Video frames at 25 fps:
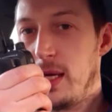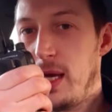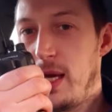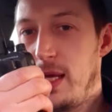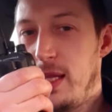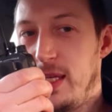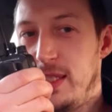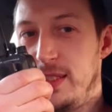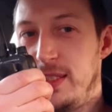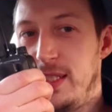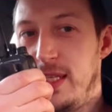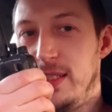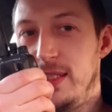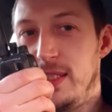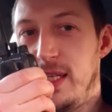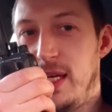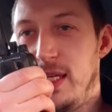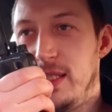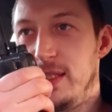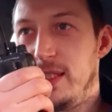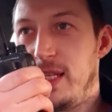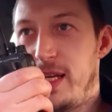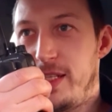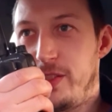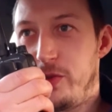This is
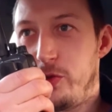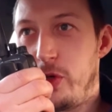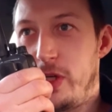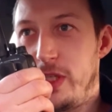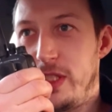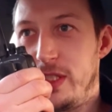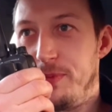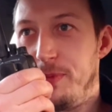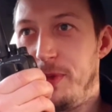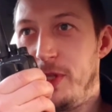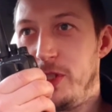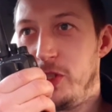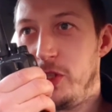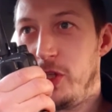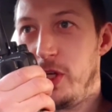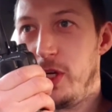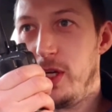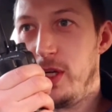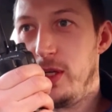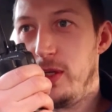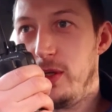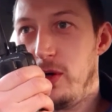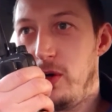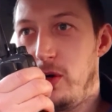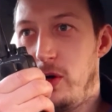a test
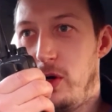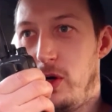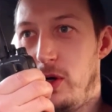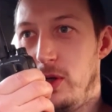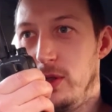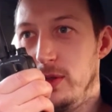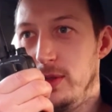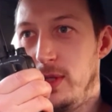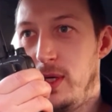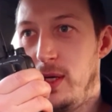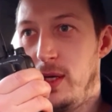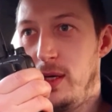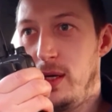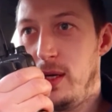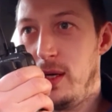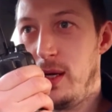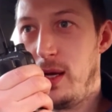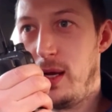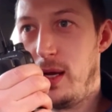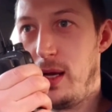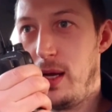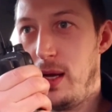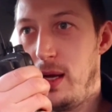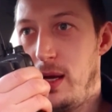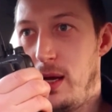transmission on
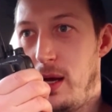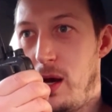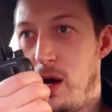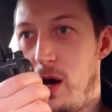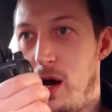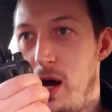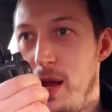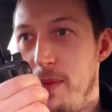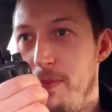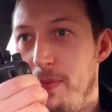high